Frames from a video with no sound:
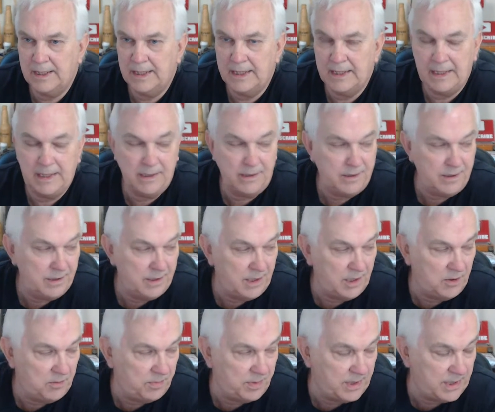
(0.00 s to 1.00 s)
Got to get to
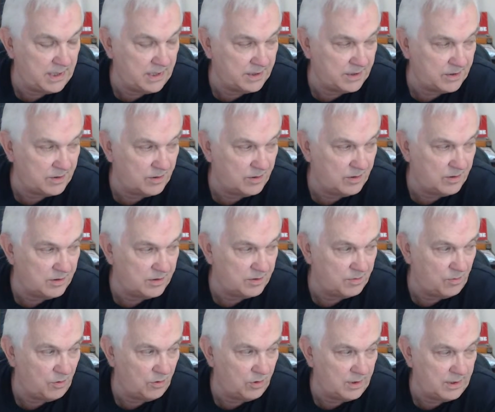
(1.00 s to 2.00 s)
the UPS store
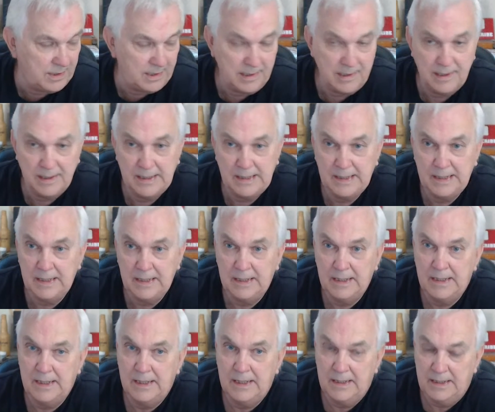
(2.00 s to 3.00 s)
this morning.
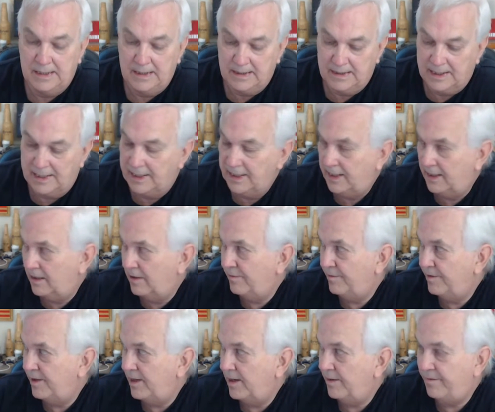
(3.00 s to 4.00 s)
Got to get
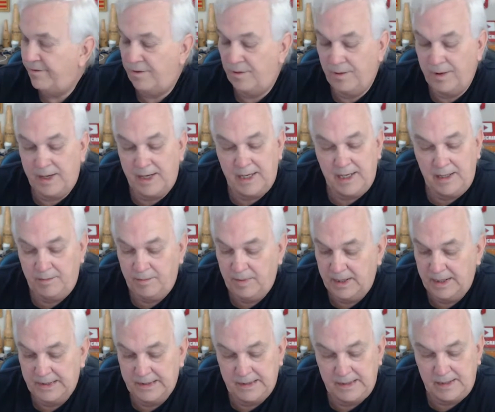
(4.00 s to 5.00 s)
over there before they get
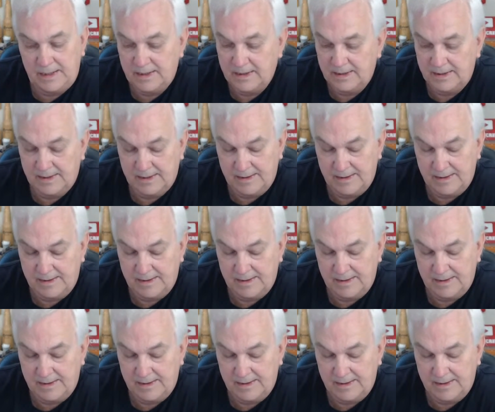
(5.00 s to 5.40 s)
busy.